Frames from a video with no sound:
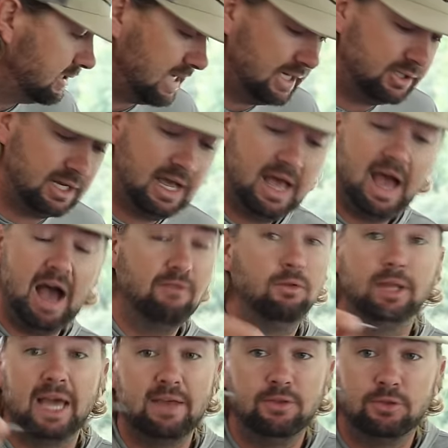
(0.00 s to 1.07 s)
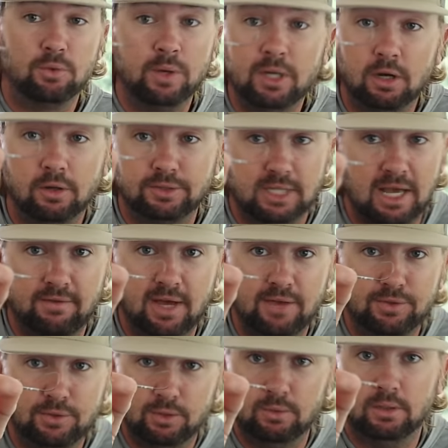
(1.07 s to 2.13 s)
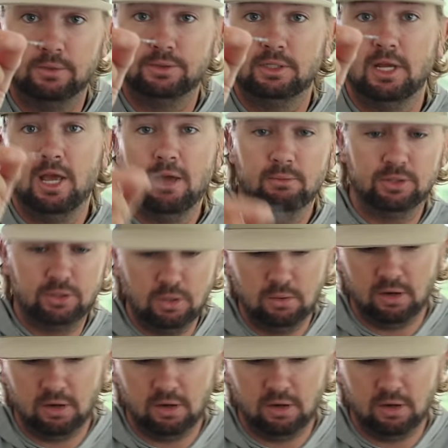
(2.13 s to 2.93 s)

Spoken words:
because I've only had the 3-aughts. I haven't had the 2-aughts. But the